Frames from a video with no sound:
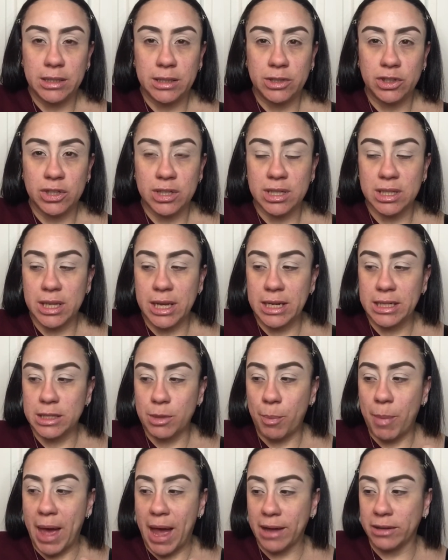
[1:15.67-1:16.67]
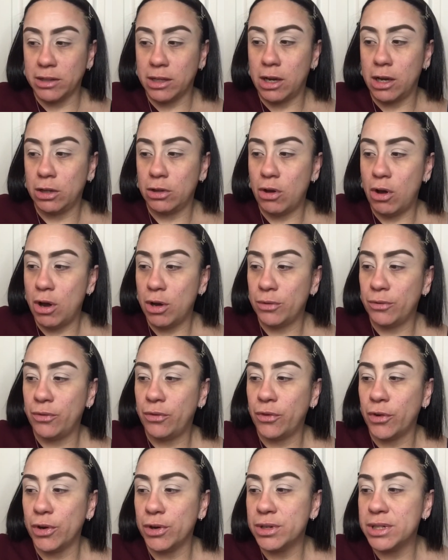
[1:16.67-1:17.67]
just like to pack the color on
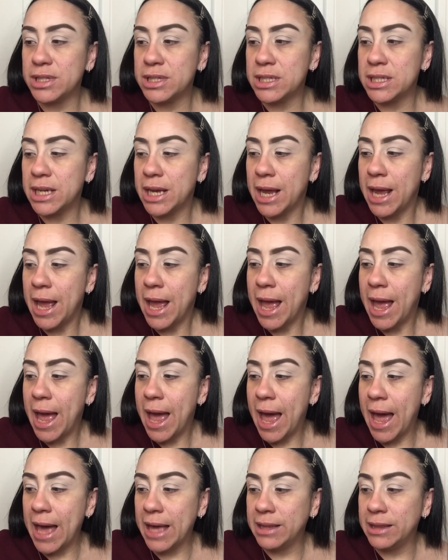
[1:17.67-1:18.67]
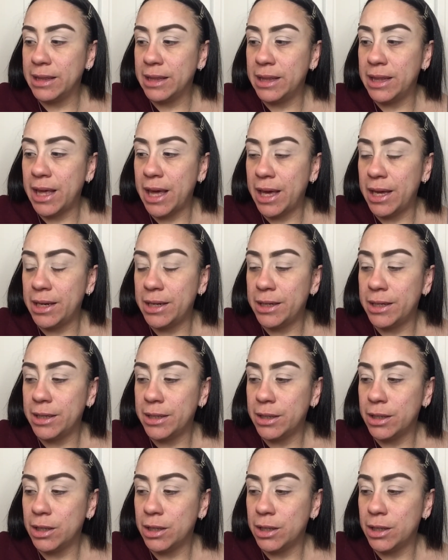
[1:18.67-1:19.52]
first and then